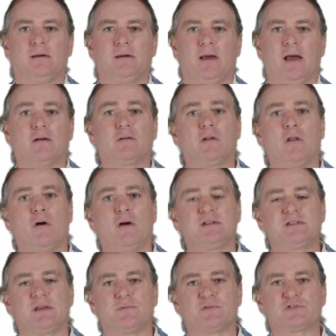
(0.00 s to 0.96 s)
Our
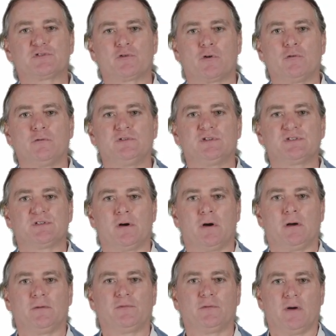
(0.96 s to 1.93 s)
clients have a strong
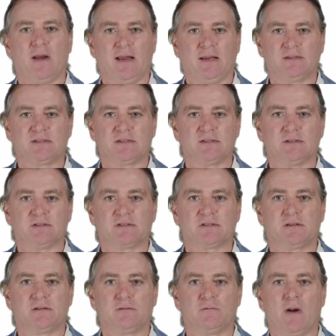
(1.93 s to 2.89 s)
desire for
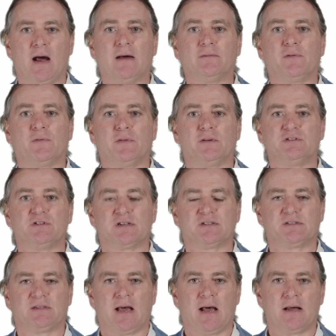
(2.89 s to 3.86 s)
answers rather than
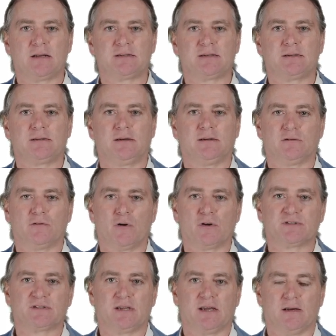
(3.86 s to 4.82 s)
just data and
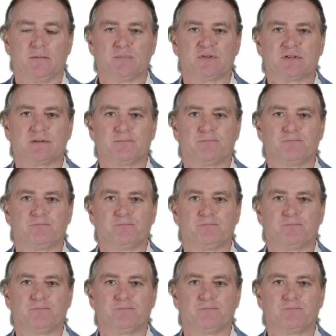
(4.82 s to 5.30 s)
crosstabs.